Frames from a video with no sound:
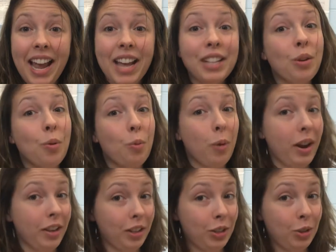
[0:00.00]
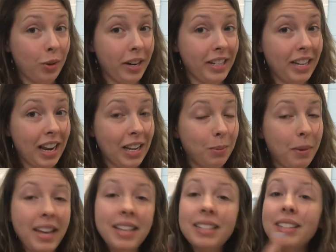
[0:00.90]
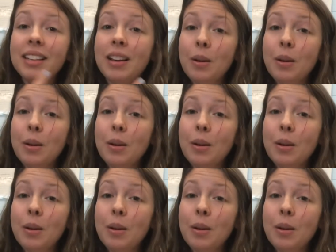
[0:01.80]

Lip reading: is where the story takes place.